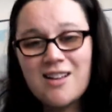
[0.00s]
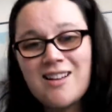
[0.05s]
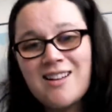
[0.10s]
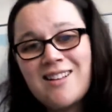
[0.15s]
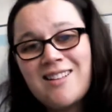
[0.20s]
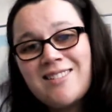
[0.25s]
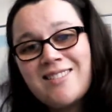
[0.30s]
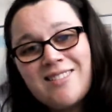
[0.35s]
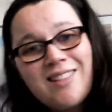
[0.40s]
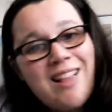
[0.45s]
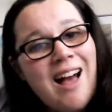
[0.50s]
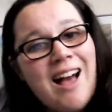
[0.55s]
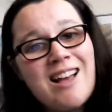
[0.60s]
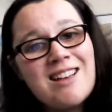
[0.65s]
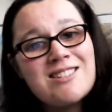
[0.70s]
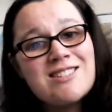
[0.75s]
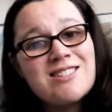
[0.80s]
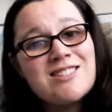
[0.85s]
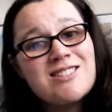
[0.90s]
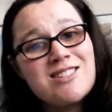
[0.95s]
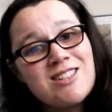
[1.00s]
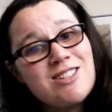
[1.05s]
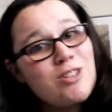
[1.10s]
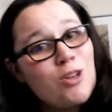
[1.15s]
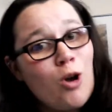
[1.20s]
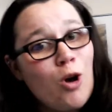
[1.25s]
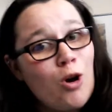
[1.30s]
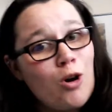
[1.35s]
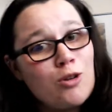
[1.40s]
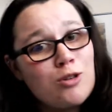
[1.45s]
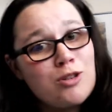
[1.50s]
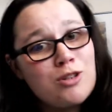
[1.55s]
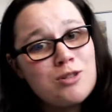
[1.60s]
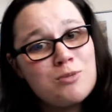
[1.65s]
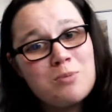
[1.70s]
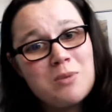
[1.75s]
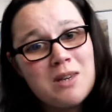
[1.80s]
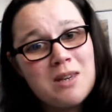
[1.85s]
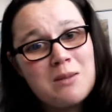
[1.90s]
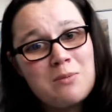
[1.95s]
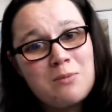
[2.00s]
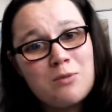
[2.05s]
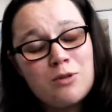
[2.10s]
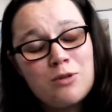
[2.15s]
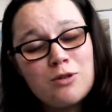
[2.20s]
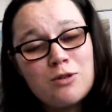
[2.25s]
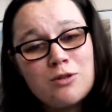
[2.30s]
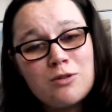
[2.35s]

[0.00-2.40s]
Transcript: Lies and dishonest people.